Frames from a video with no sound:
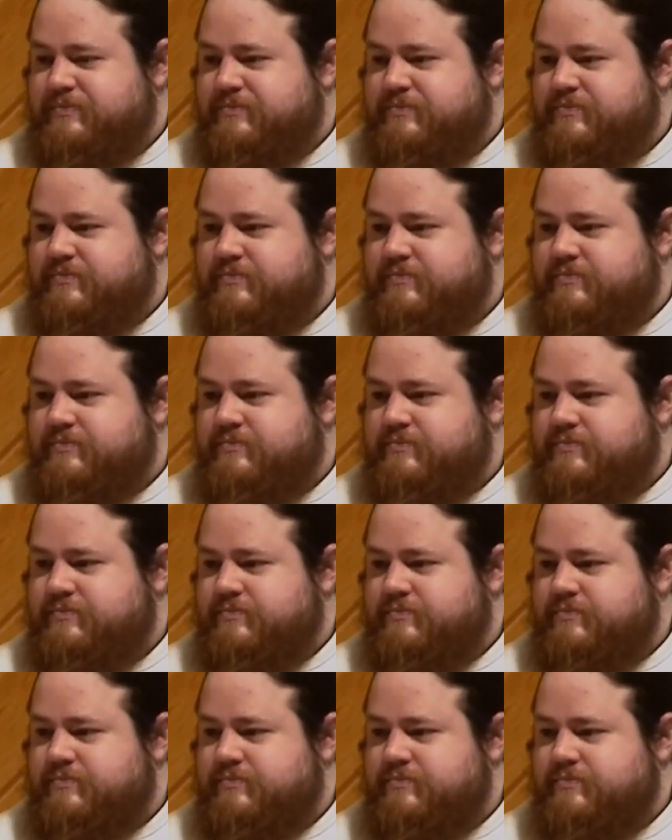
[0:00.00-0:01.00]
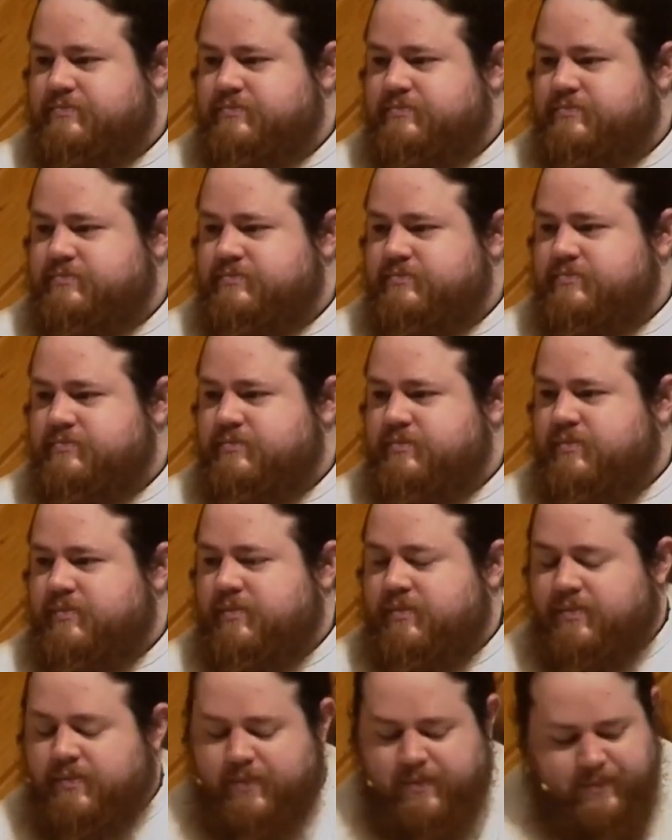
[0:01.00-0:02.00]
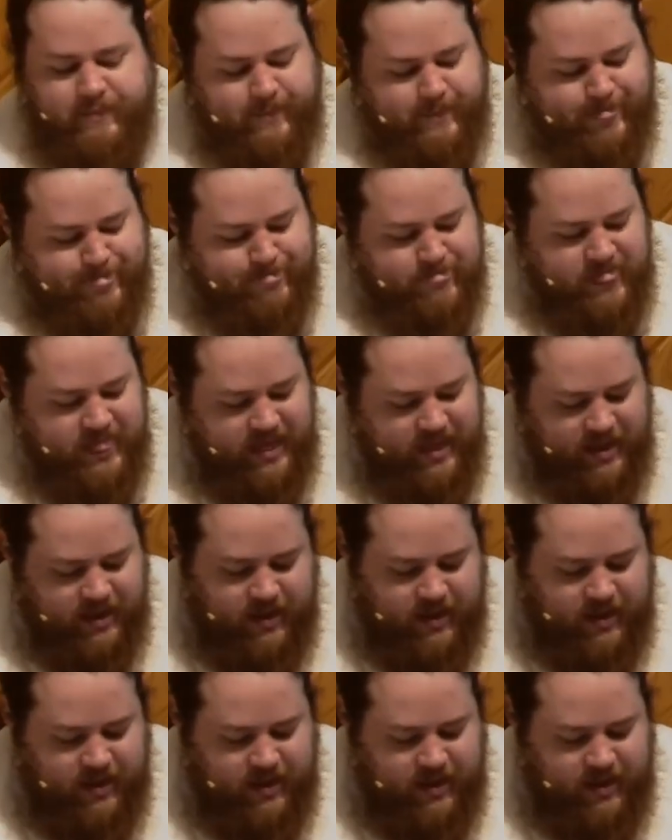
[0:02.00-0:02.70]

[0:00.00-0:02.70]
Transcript: (no one is talking)